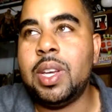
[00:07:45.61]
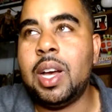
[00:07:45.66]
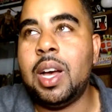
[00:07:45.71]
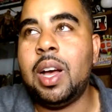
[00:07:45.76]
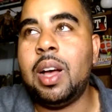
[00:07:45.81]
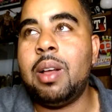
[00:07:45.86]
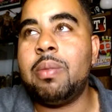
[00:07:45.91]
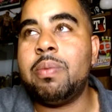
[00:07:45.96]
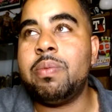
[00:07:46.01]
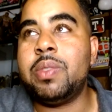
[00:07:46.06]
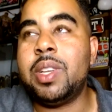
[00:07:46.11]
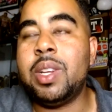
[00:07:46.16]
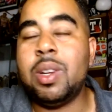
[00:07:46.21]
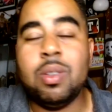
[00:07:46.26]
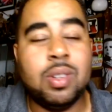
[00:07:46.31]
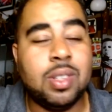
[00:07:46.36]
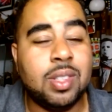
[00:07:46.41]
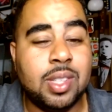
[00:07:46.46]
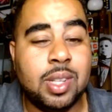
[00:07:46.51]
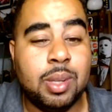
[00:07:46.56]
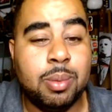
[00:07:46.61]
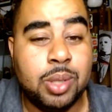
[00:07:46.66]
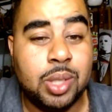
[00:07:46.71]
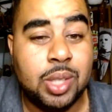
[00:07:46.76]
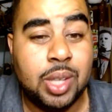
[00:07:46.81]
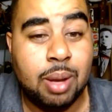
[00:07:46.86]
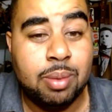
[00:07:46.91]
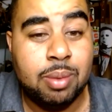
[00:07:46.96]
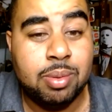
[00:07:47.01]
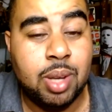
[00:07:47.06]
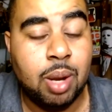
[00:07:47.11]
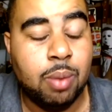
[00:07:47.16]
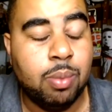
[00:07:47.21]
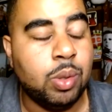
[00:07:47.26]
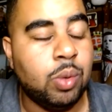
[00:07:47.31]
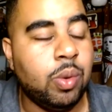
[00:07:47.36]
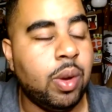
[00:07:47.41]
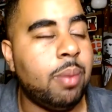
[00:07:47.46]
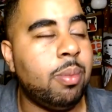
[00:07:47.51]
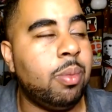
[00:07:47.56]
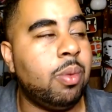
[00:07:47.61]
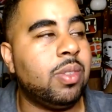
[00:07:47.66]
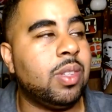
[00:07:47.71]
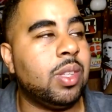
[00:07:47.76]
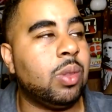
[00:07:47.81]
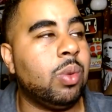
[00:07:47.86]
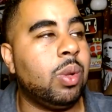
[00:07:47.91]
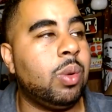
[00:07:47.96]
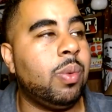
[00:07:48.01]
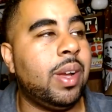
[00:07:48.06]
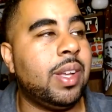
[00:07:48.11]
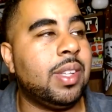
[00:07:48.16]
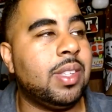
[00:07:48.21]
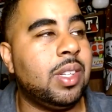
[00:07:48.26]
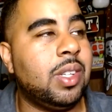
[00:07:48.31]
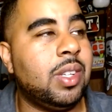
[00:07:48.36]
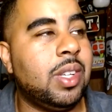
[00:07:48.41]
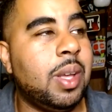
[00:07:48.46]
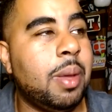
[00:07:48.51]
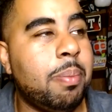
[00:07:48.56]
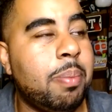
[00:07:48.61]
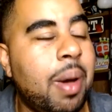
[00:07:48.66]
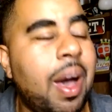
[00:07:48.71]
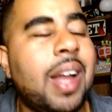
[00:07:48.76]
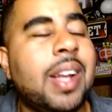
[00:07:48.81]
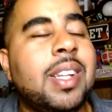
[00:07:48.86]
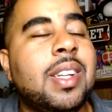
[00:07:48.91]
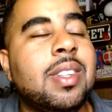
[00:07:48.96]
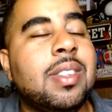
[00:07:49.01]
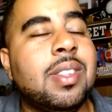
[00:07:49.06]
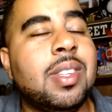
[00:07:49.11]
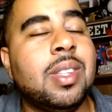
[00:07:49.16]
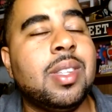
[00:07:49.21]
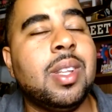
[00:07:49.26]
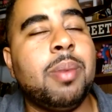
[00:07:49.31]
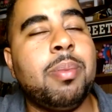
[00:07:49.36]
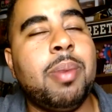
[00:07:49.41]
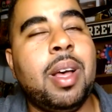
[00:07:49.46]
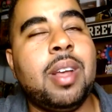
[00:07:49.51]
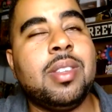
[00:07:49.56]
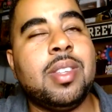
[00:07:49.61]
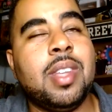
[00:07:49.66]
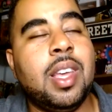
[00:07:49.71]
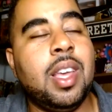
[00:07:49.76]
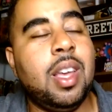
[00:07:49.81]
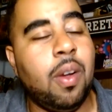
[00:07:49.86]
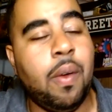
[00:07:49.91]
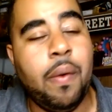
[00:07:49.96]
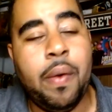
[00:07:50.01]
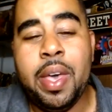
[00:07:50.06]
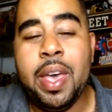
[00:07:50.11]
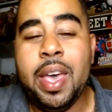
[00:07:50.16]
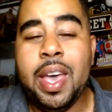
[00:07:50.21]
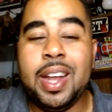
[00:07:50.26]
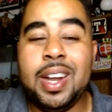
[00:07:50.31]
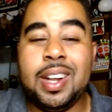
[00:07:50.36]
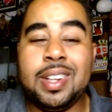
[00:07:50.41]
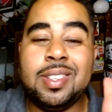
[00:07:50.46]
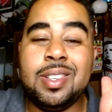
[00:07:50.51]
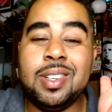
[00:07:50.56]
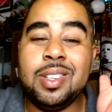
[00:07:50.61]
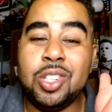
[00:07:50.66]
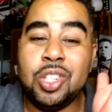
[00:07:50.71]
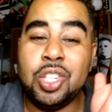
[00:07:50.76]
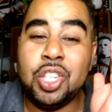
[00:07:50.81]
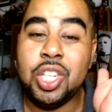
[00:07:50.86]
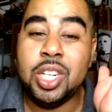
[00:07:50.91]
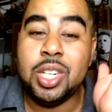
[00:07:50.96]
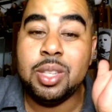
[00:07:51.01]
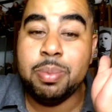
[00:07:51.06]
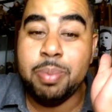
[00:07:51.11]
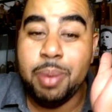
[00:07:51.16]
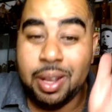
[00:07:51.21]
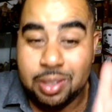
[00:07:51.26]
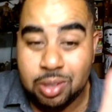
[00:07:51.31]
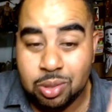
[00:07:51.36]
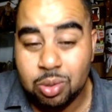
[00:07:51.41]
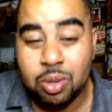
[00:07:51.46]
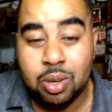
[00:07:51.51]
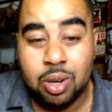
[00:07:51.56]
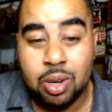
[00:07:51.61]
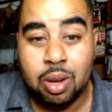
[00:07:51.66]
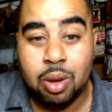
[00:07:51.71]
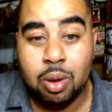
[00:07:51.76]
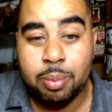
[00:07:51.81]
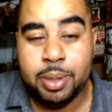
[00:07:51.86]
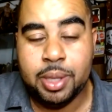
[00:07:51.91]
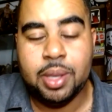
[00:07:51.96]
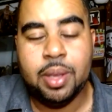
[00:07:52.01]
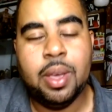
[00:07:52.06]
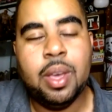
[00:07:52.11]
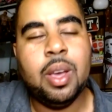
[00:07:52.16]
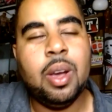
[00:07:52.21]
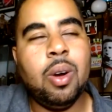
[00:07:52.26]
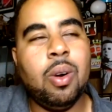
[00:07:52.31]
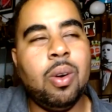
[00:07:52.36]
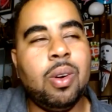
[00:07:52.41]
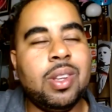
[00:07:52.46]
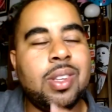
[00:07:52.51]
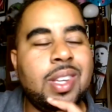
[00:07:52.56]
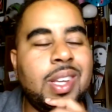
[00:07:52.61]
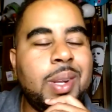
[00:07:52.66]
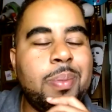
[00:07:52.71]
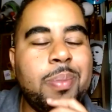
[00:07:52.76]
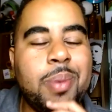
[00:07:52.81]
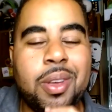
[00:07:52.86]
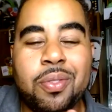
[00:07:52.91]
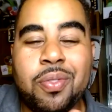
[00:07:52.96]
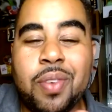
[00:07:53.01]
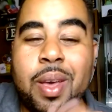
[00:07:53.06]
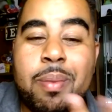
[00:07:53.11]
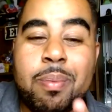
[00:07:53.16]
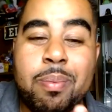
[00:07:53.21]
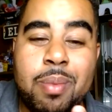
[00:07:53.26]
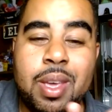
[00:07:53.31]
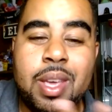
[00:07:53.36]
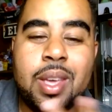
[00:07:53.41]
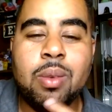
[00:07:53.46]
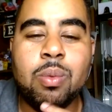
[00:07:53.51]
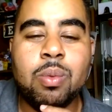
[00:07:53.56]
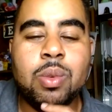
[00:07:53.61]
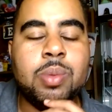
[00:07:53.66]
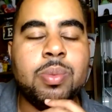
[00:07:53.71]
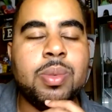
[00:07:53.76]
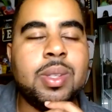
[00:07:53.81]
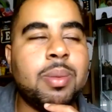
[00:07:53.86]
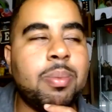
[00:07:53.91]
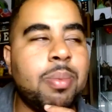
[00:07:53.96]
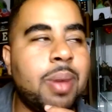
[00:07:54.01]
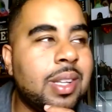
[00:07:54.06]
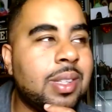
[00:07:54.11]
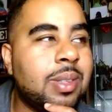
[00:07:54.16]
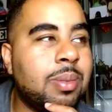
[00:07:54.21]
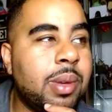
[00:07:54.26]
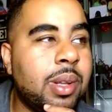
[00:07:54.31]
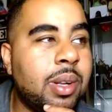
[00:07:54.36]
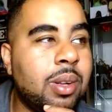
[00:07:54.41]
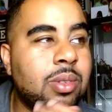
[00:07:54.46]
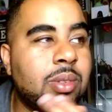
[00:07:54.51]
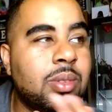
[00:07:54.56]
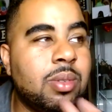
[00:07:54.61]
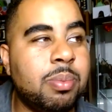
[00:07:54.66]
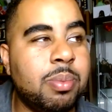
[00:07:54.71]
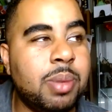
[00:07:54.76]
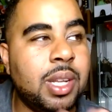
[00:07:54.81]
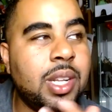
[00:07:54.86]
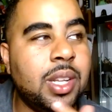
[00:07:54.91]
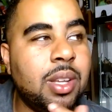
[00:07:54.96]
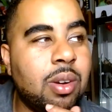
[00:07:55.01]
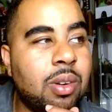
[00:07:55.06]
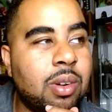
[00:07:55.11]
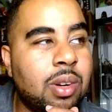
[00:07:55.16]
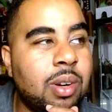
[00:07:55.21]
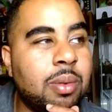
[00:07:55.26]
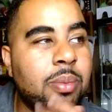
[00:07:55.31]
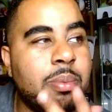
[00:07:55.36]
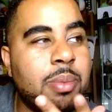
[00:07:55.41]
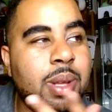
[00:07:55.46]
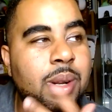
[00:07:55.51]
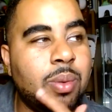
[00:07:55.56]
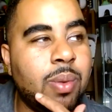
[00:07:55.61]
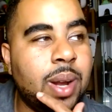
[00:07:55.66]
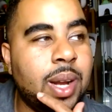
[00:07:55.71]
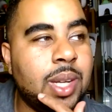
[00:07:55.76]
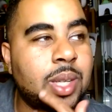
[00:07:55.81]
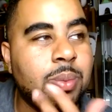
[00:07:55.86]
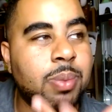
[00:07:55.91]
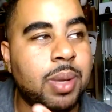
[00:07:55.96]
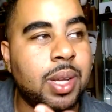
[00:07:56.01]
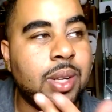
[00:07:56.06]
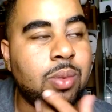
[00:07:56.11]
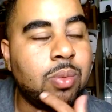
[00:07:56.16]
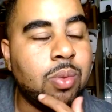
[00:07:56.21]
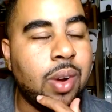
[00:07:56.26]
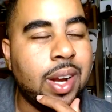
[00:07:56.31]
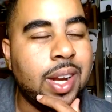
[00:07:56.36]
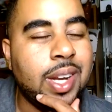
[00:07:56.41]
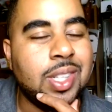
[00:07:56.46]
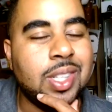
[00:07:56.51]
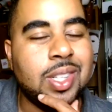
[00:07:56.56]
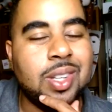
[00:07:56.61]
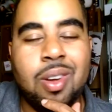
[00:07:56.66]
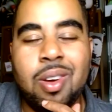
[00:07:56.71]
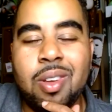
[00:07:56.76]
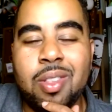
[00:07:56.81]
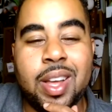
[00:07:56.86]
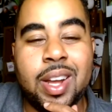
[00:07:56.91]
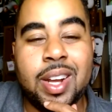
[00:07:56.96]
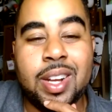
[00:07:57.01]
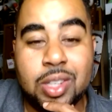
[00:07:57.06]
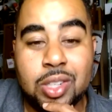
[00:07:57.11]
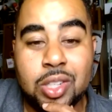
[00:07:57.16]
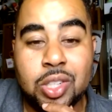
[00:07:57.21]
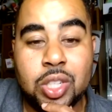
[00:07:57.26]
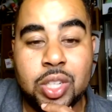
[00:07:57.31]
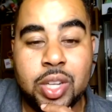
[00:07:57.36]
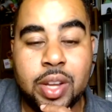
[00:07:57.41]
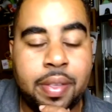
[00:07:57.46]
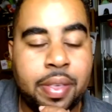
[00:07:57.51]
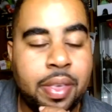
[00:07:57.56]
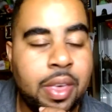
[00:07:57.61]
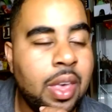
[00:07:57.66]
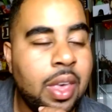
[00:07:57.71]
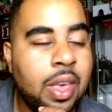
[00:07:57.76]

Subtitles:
Here on the Cinema Chop Shop, we grade movies in three ways. Either you get bodied and sent to the bowels of hell, and I tell you, shit is basura, homie, or you get a big fat meh, which means the Massimentos, mediocre, mid-range, and all that good shit.